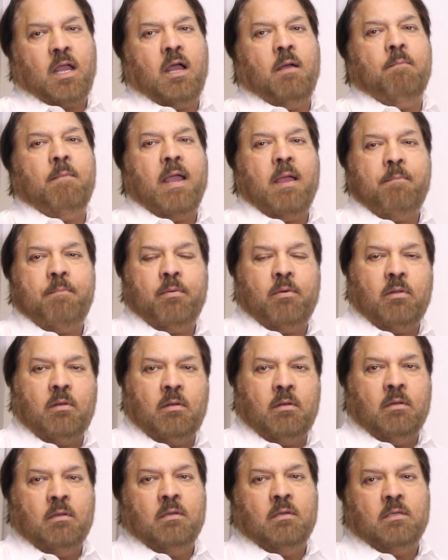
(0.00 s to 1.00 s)

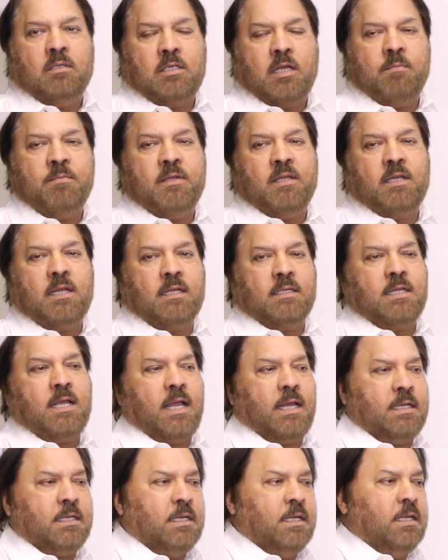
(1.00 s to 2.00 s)
maple, something like
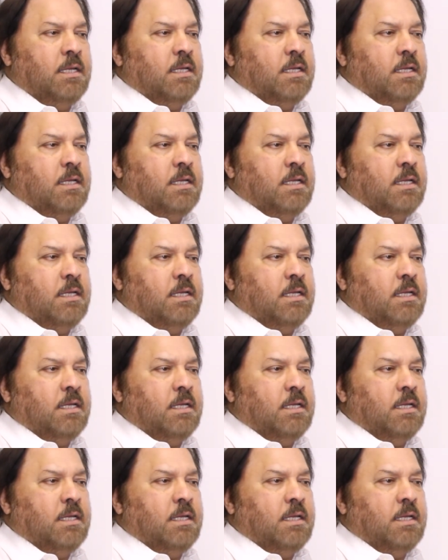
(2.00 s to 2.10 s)
that.